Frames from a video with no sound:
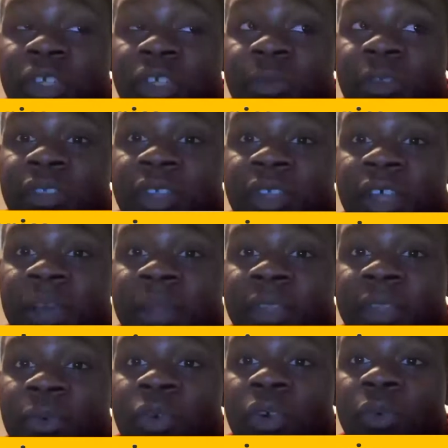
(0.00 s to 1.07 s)
supposed to come at
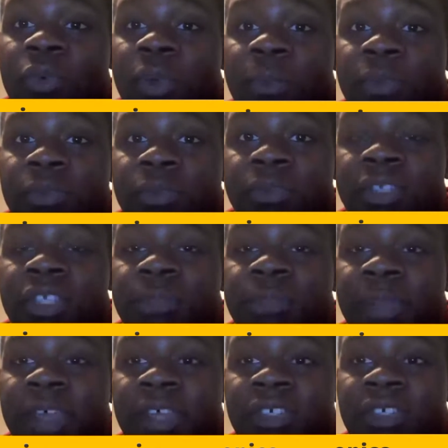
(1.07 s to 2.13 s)
the Royal Rumble this
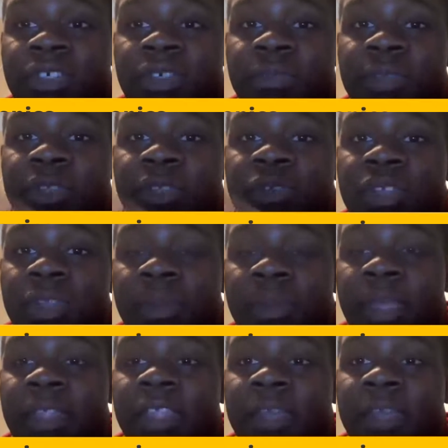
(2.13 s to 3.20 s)
past year, but due to the
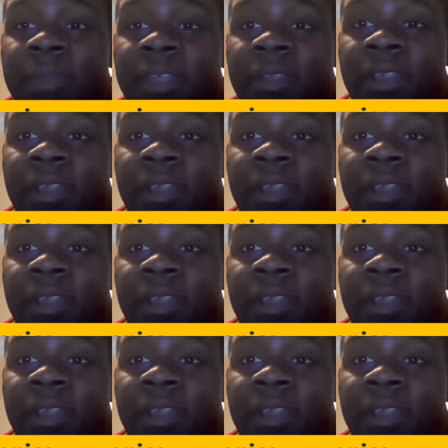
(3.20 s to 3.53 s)
pandemic,